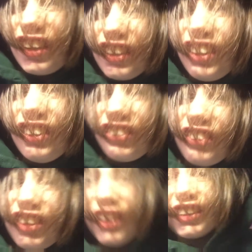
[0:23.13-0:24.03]
I'm here to
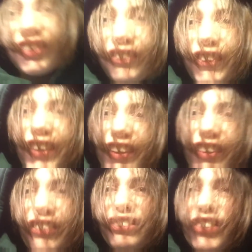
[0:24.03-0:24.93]
react to
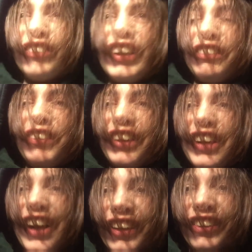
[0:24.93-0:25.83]
whatever we
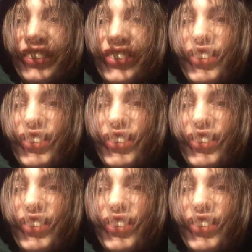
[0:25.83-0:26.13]
reacting